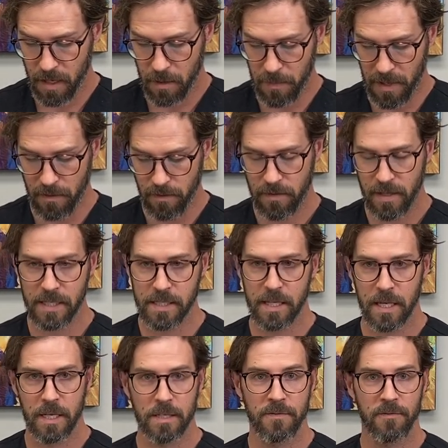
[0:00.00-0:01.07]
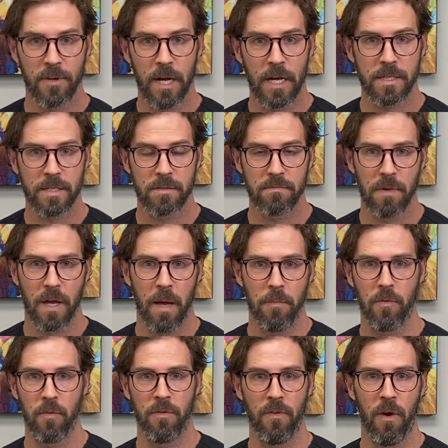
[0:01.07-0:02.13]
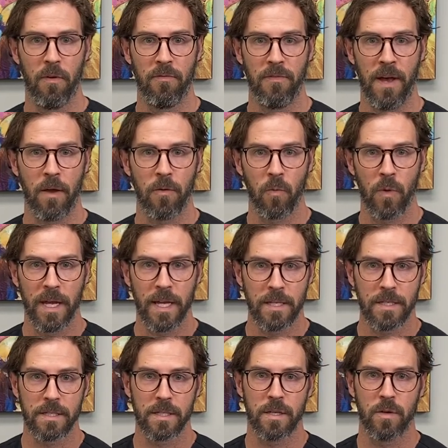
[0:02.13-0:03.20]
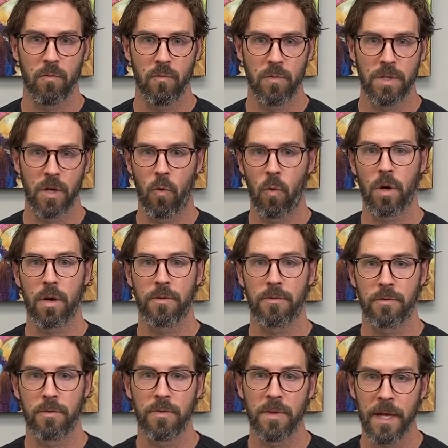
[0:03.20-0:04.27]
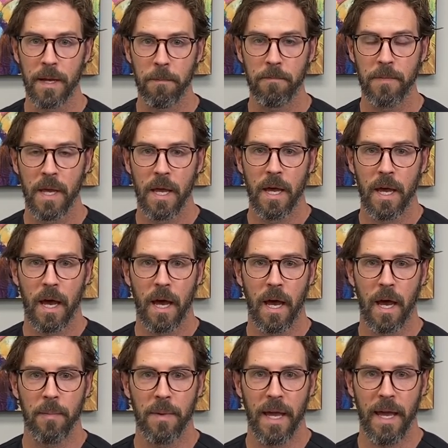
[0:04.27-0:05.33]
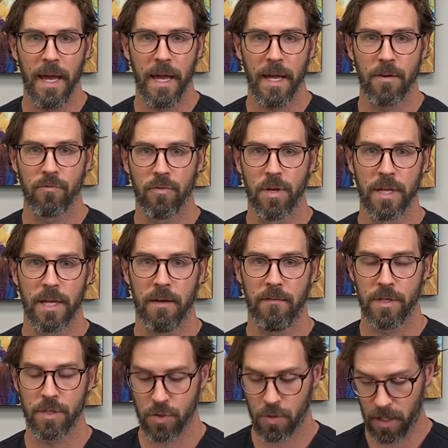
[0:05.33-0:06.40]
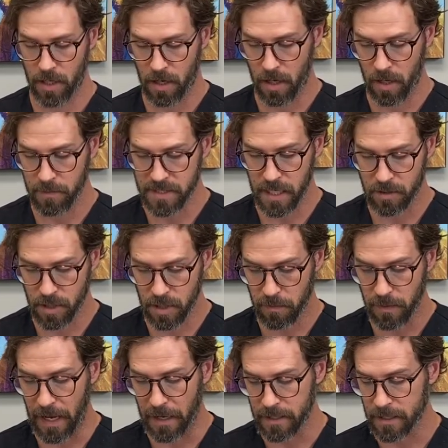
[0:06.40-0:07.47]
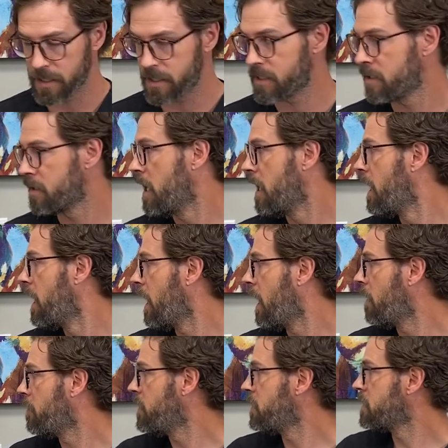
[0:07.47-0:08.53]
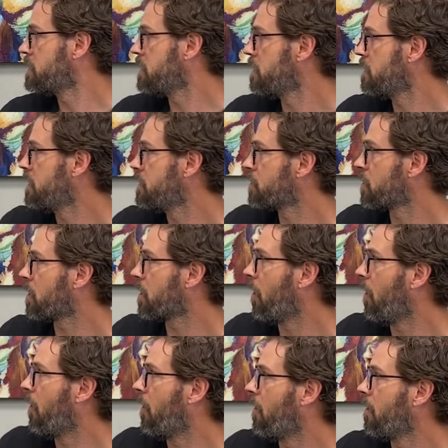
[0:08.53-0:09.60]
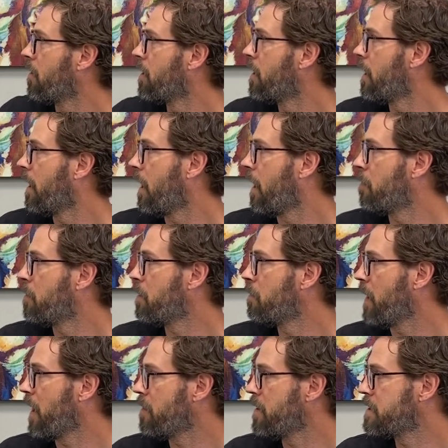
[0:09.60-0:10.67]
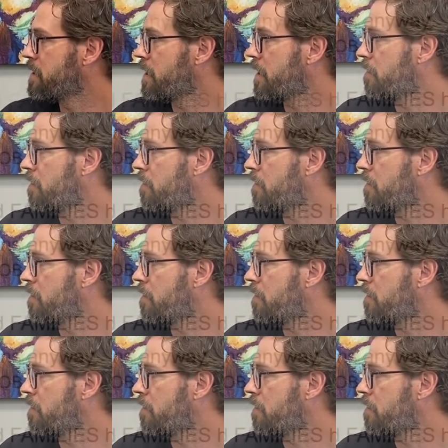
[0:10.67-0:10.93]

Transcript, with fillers: But these things for us, we've all found ways to work through them and really have enjoyed our obstetric practice. You can see these are all babies that